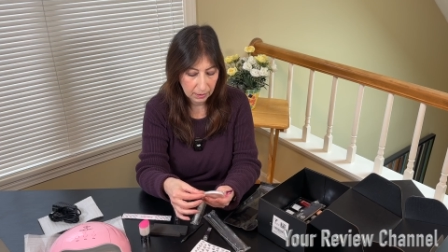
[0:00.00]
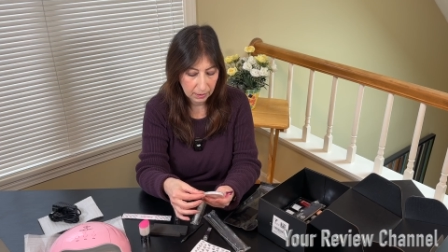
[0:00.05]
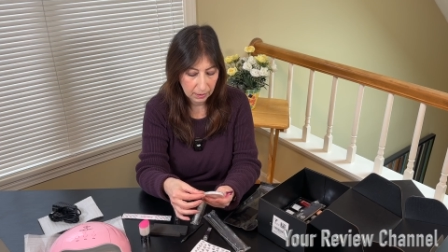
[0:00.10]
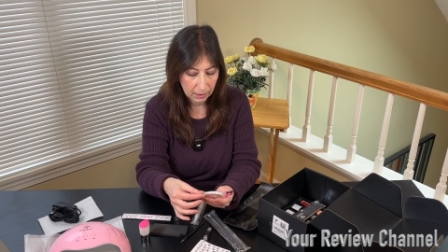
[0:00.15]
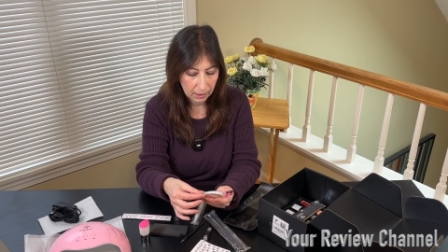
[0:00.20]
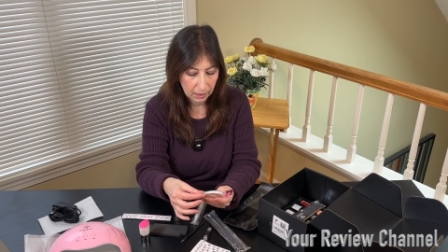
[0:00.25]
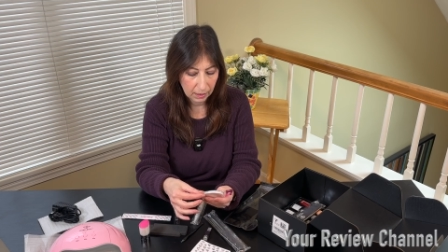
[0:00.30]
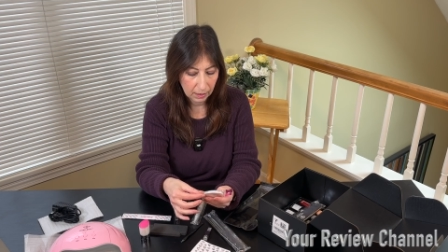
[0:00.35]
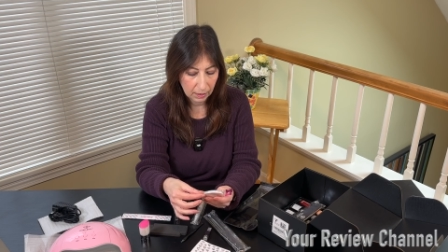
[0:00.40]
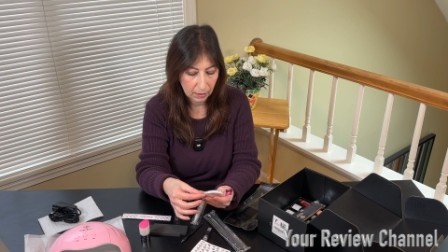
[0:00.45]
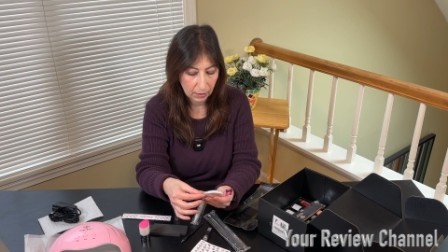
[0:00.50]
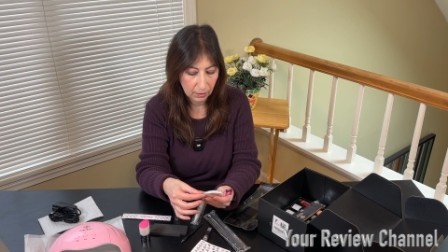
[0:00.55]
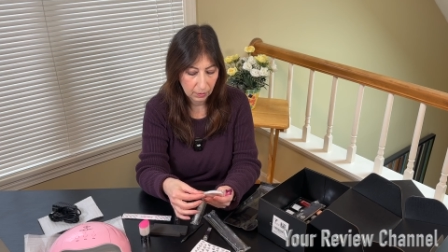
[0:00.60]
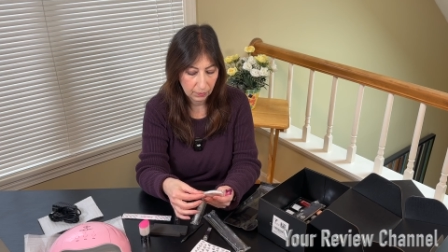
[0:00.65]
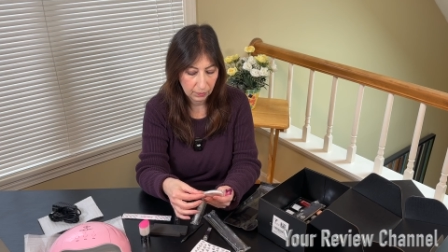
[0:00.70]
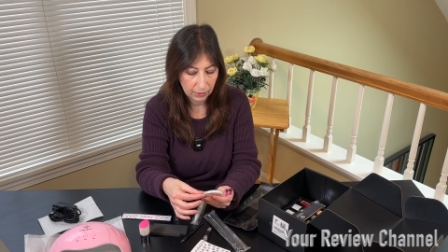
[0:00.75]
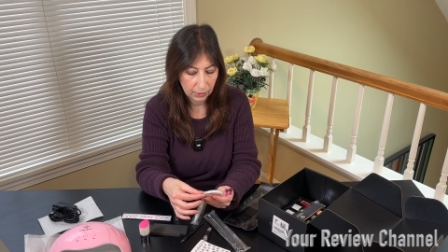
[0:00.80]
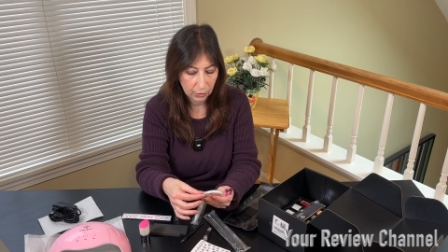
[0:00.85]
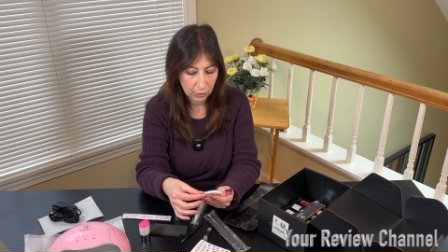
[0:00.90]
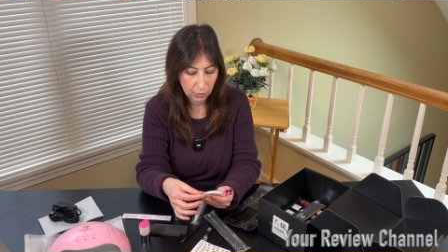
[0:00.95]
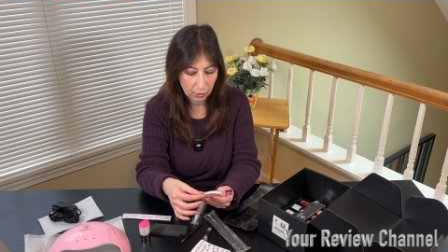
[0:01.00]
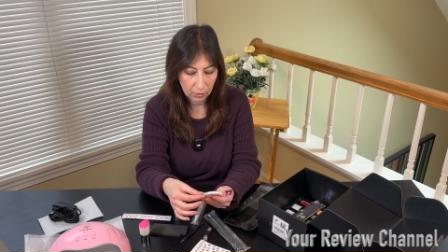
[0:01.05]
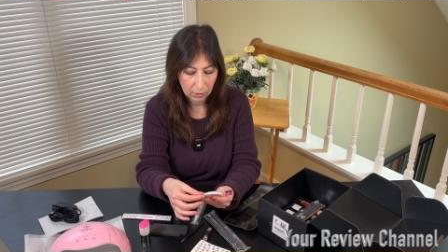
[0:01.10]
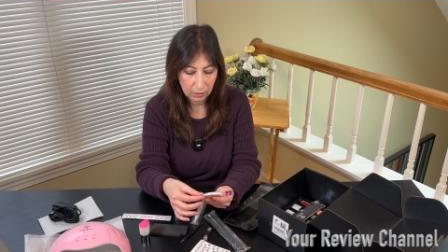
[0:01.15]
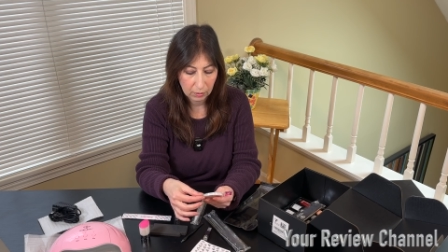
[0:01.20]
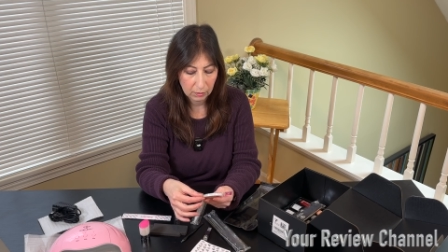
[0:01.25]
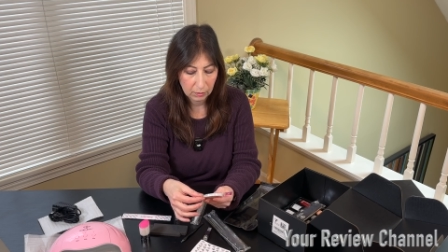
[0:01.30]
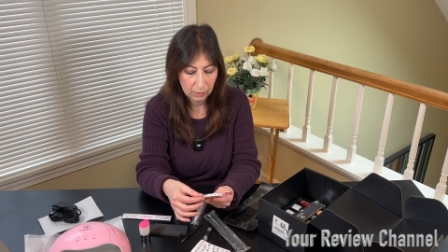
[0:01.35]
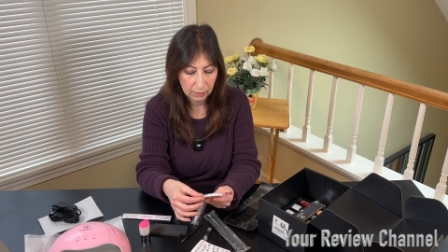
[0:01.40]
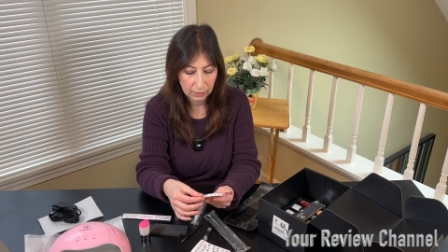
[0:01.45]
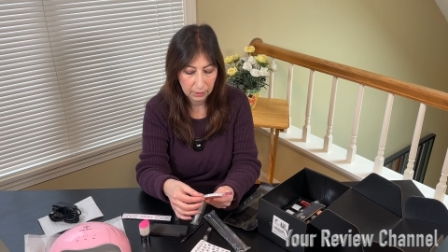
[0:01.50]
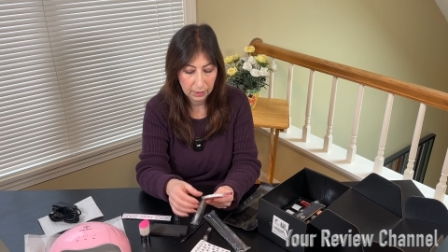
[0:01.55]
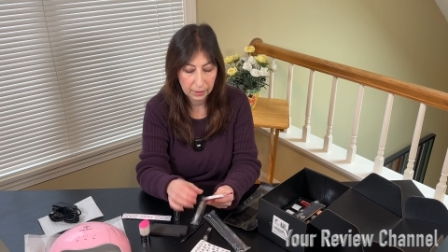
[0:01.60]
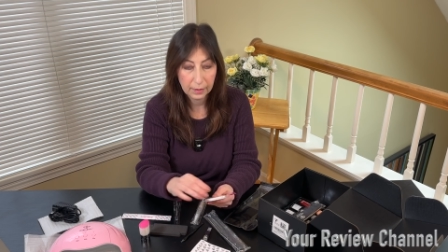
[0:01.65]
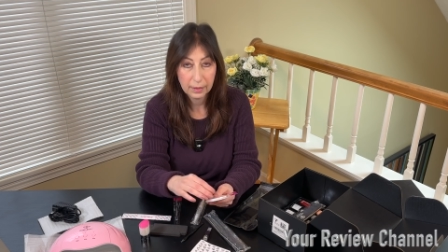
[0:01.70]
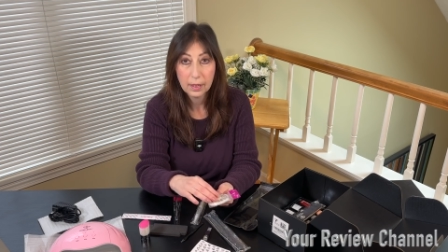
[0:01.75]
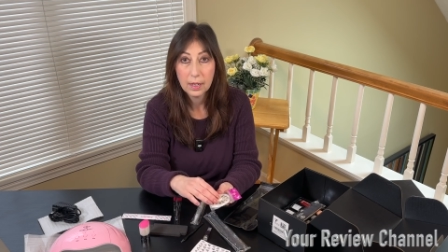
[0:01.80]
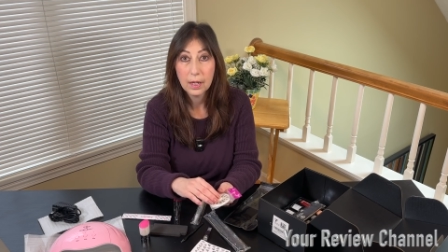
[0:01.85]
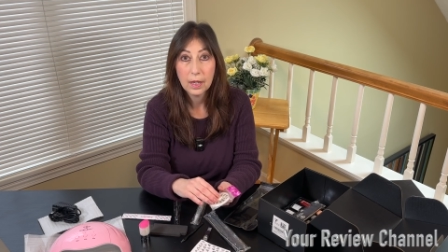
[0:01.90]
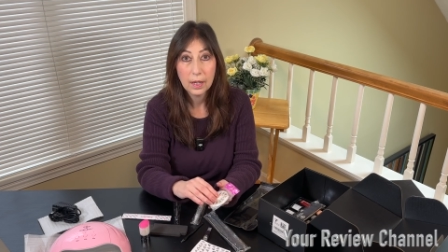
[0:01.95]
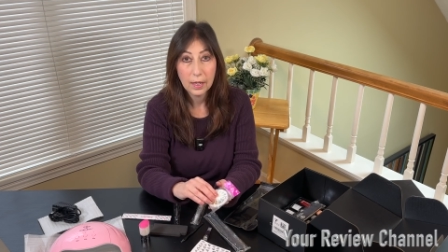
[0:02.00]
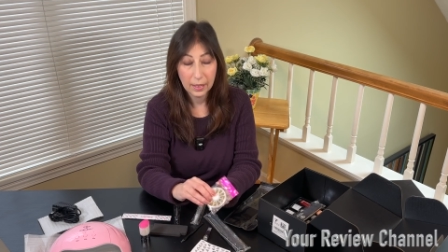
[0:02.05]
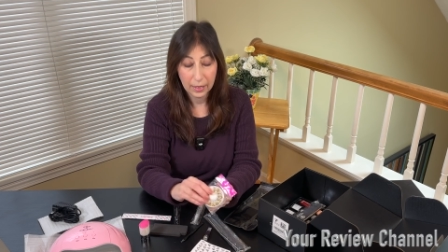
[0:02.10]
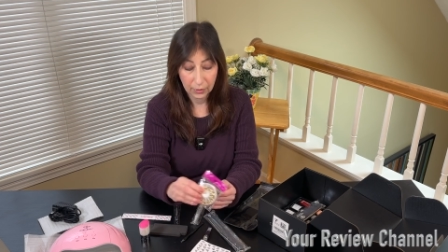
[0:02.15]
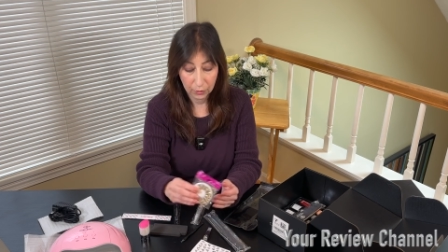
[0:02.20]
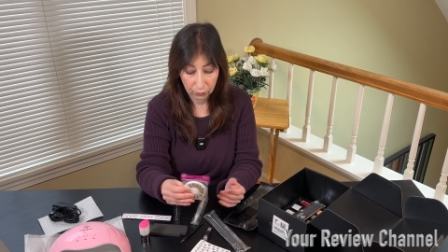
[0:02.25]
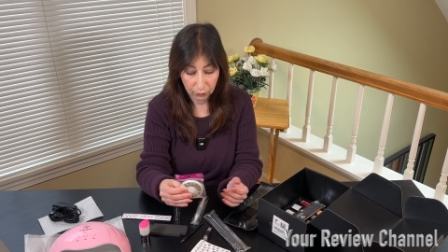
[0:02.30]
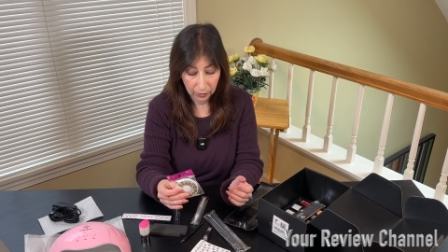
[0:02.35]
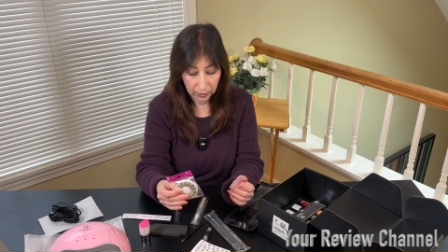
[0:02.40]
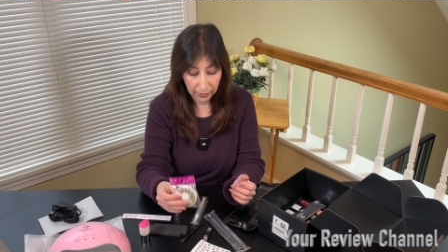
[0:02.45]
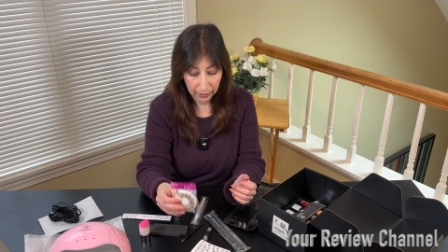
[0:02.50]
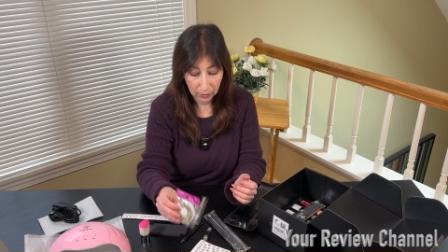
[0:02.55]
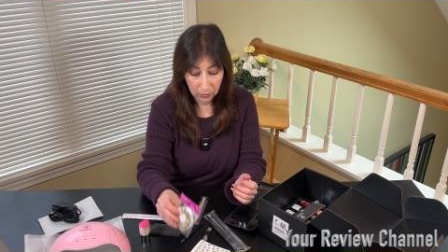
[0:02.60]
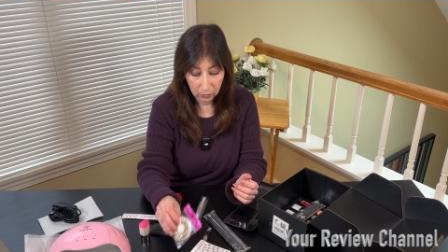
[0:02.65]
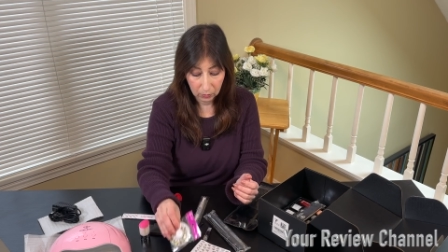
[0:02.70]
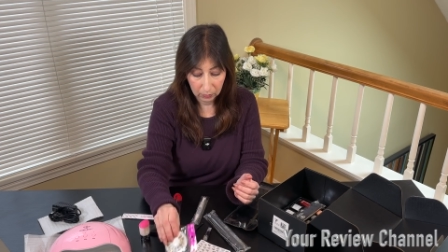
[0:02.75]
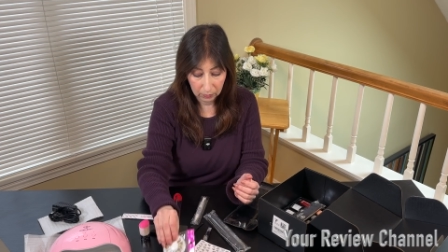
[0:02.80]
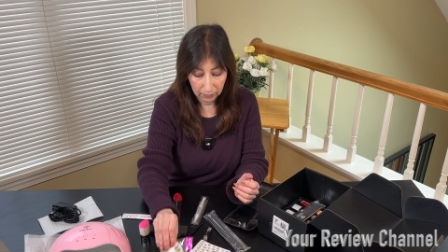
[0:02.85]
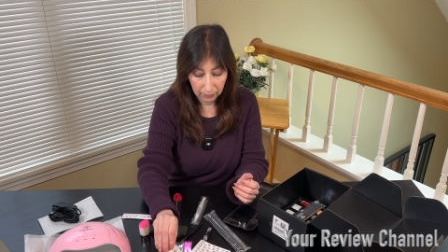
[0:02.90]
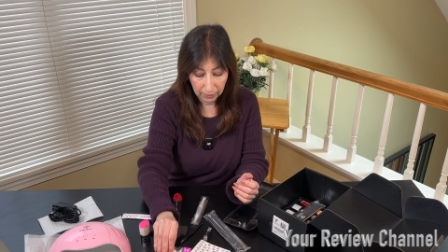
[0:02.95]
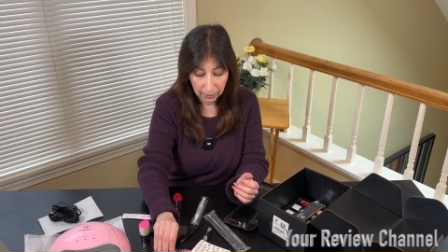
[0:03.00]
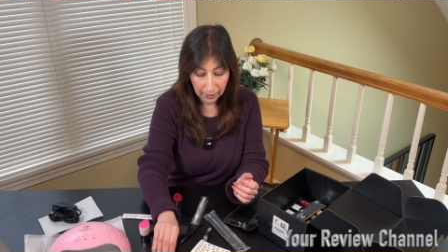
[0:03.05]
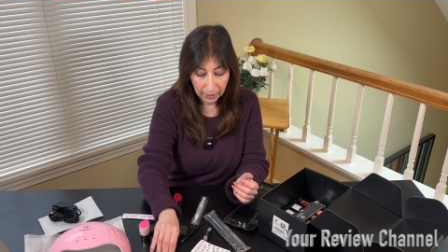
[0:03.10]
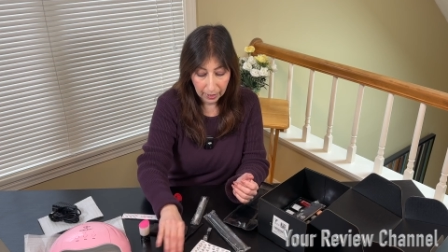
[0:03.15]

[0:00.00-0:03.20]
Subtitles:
in here and circles, and it's really cool.